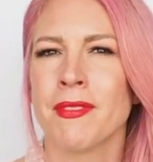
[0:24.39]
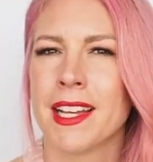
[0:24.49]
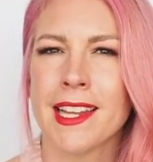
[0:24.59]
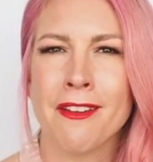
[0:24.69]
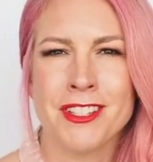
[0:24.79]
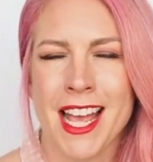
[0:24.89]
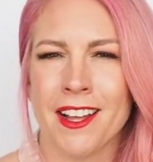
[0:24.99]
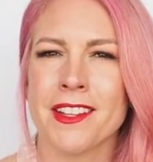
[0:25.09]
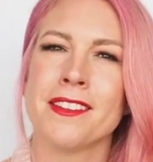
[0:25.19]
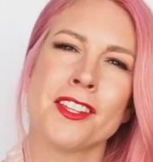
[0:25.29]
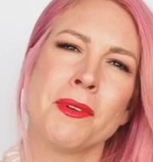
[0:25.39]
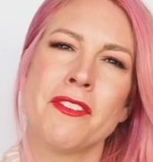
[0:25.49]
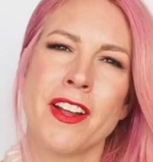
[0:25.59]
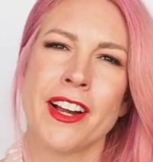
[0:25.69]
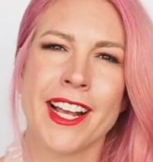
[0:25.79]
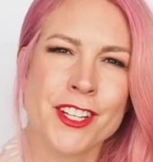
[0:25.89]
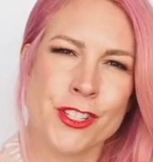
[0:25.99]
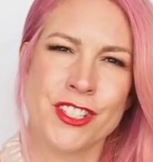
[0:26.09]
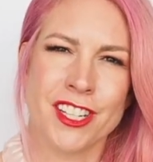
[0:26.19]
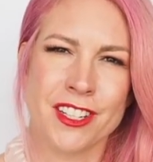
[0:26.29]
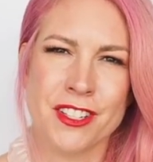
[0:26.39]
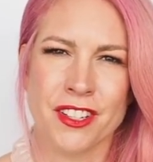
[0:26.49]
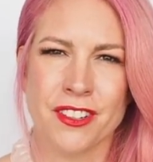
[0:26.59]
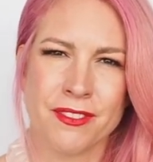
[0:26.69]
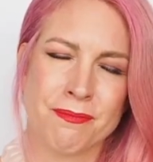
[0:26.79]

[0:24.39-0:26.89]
left out. There's so many variations you can do.